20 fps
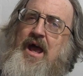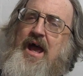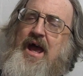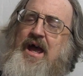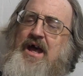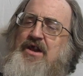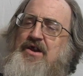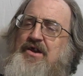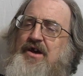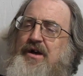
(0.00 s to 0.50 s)

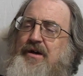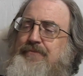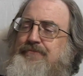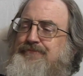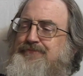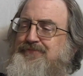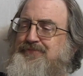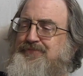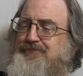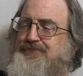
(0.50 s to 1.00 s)
And
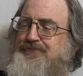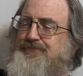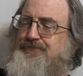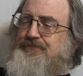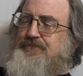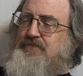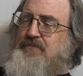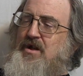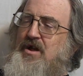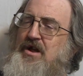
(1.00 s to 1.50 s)
um,
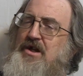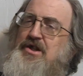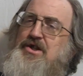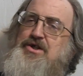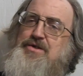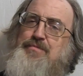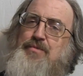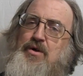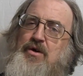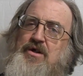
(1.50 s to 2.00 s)
in
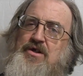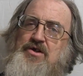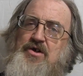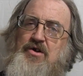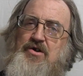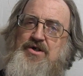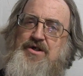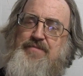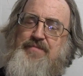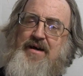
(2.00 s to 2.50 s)
this book, it
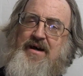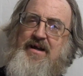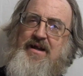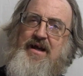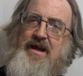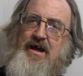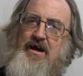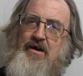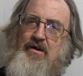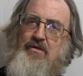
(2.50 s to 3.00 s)
talks
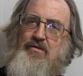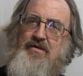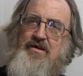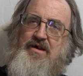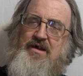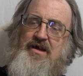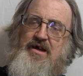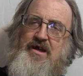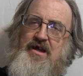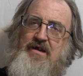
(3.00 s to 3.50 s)
about how
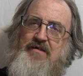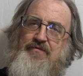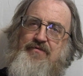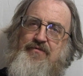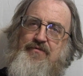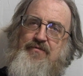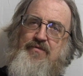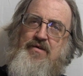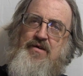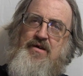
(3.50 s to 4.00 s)

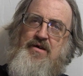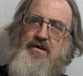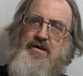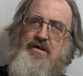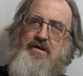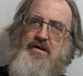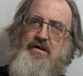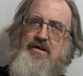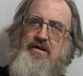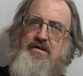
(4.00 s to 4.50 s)
if
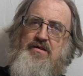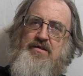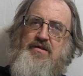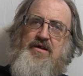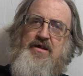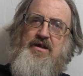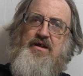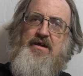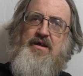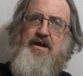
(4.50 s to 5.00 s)

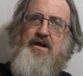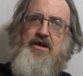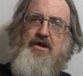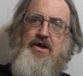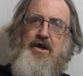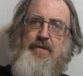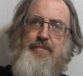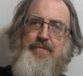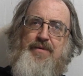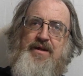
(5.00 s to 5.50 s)
the uh,
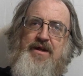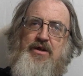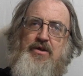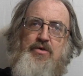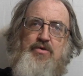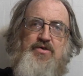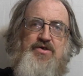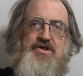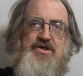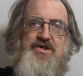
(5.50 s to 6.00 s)
company
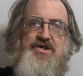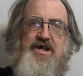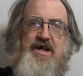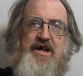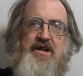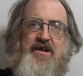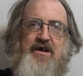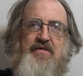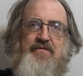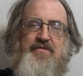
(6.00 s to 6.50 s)
loses
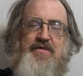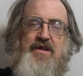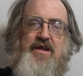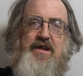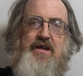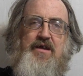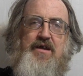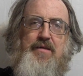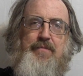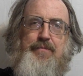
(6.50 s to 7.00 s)
sight of
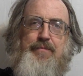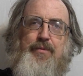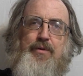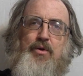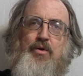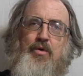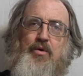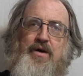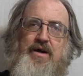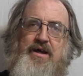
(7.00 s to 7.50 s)
the
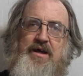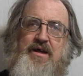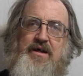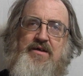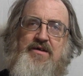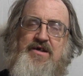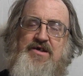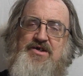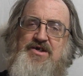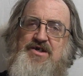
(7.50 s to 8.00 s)
employee,
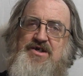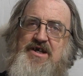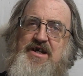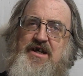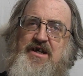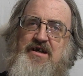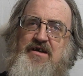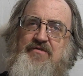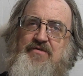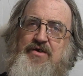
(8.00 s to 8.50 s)
doesn't
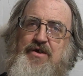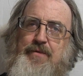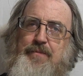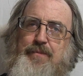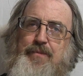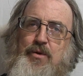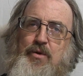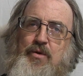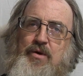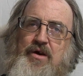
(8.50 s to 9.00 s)
take care of the
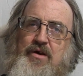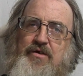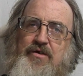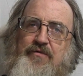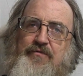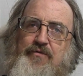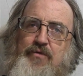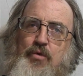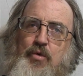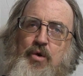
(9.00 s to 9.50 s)
employee
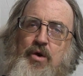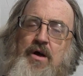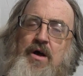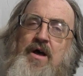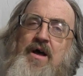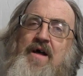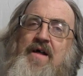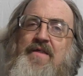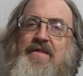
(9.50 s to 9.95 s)
on the floor,